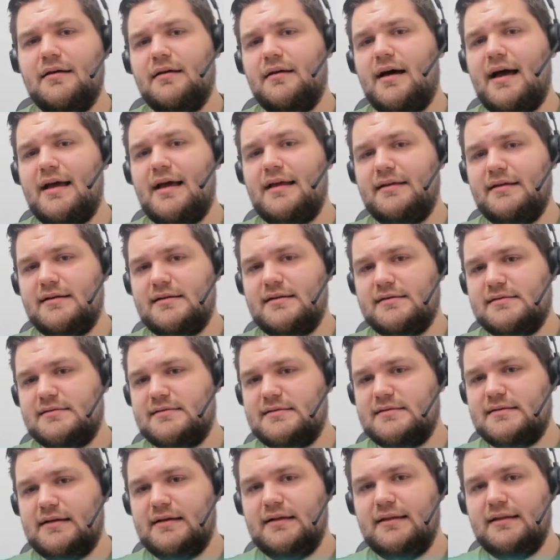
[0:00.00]

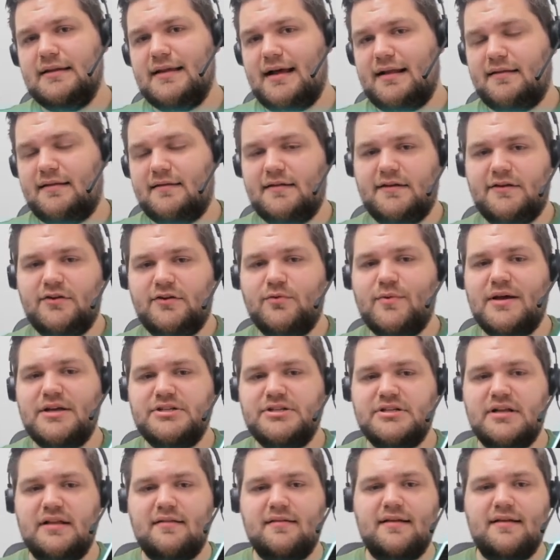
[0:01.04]
ideas in that
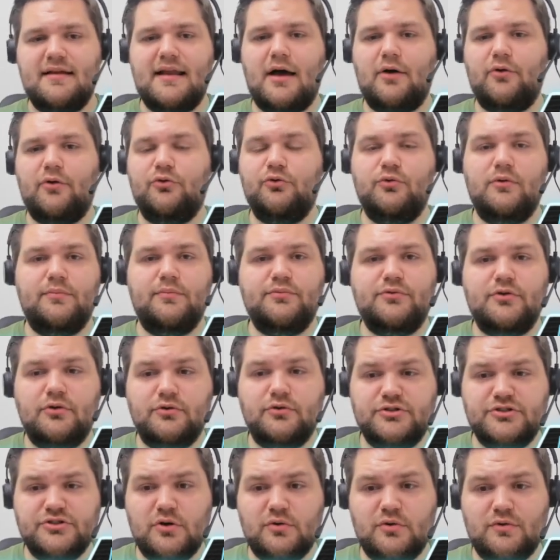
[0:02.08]
situations, and how to
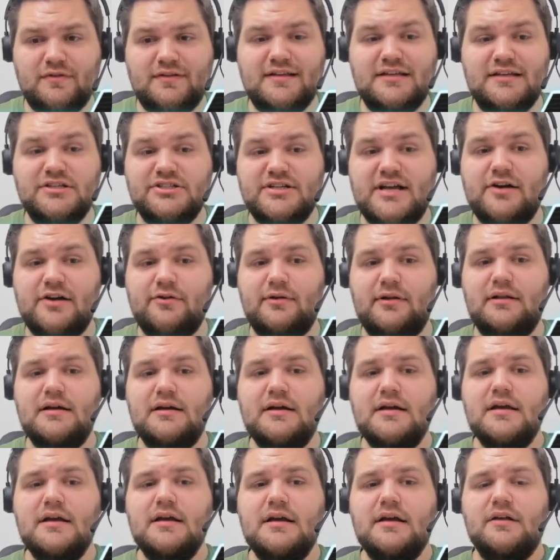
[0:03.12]
approach those in general.
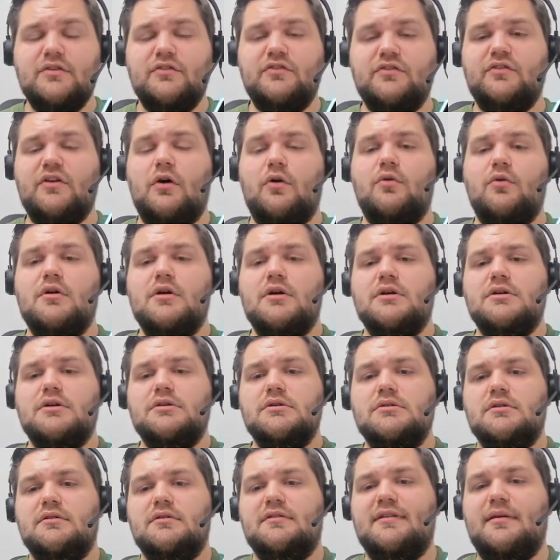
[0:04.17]
So,
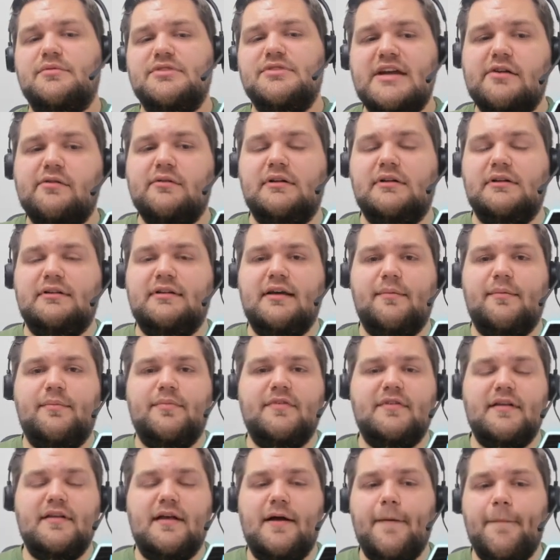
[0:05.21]
some general
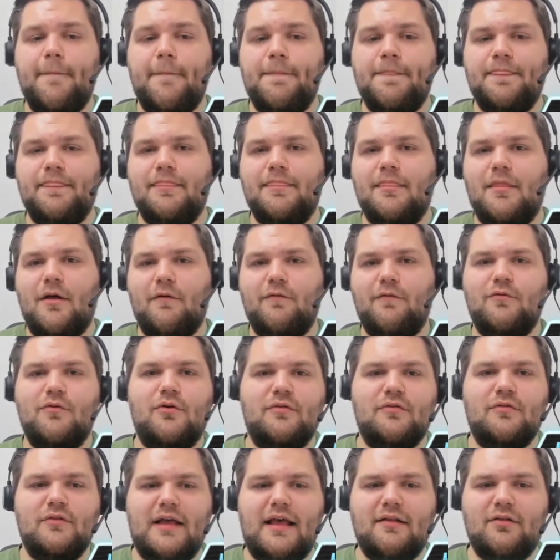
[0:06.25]
tips. Of
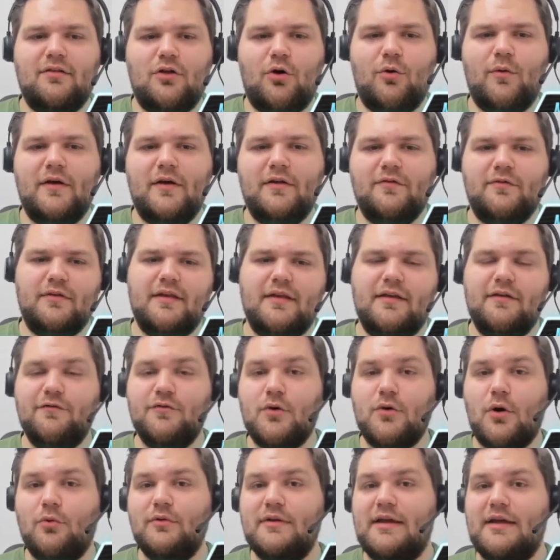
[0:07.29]
course, as always, if
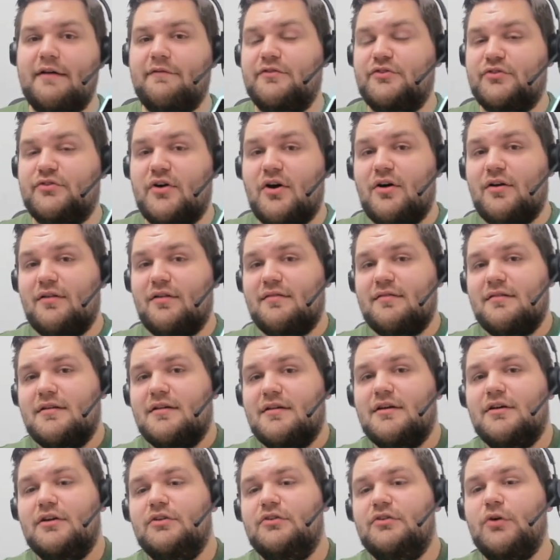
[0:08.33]
you only have draws,
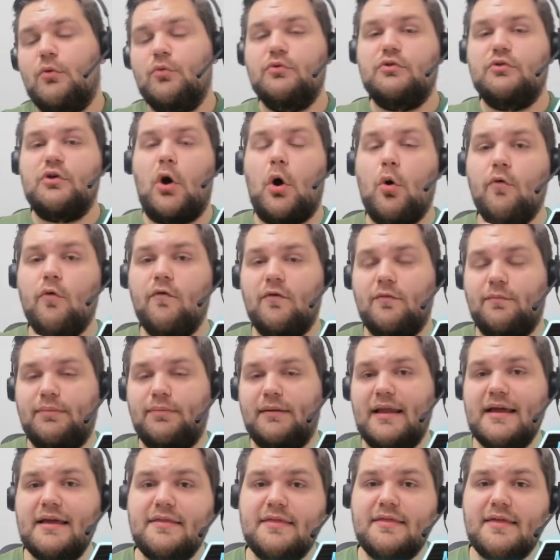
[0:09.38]
don't
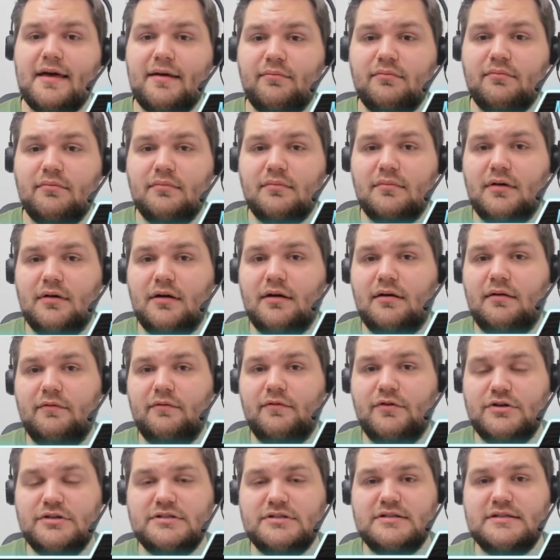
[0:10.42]
overplay them
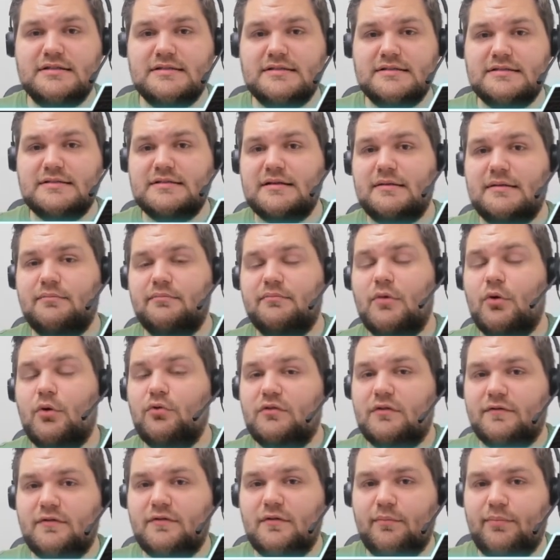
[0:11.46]
versus
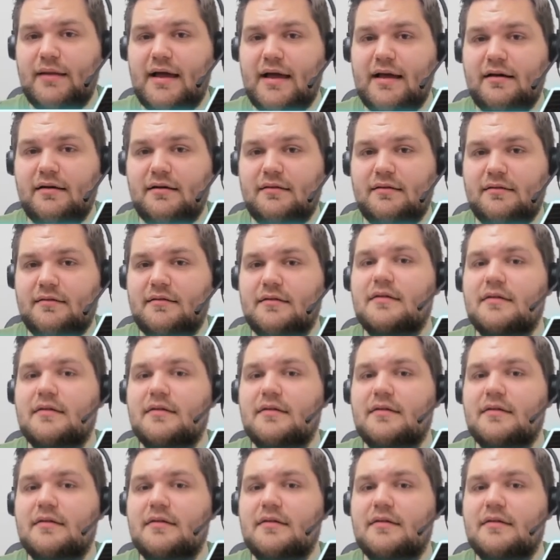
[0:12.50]
most of the players,